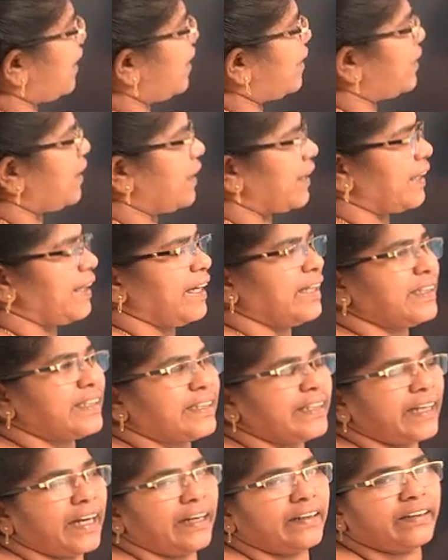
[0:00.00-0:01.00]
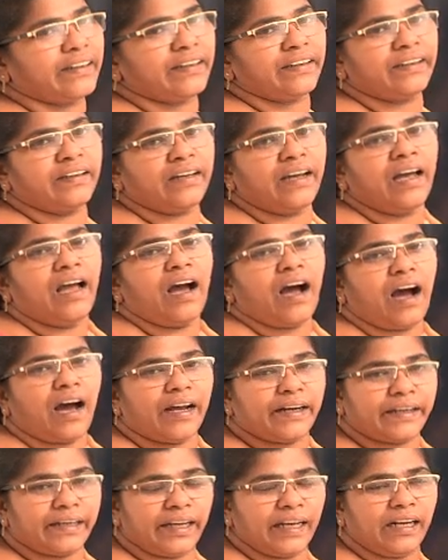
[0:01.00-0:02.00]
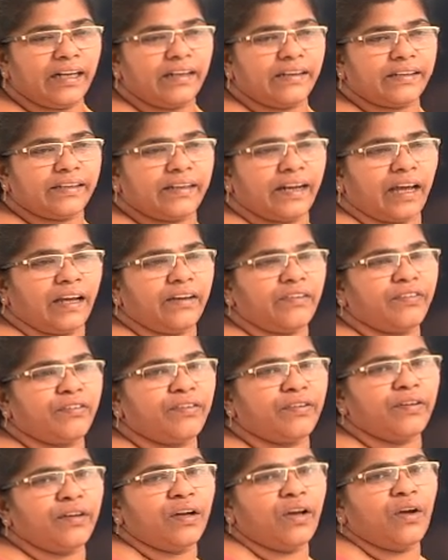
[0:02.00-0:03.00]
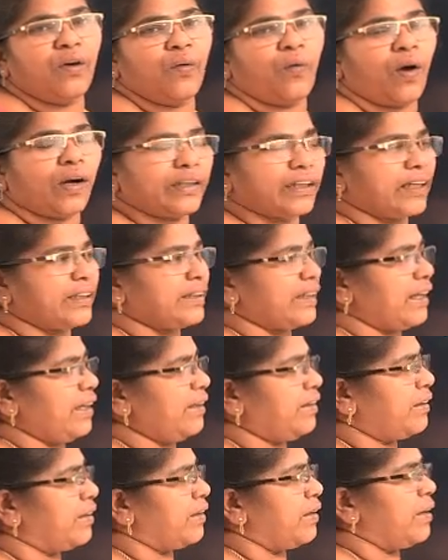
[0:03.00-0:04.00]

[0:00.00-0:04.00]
the real estate or real life, what are the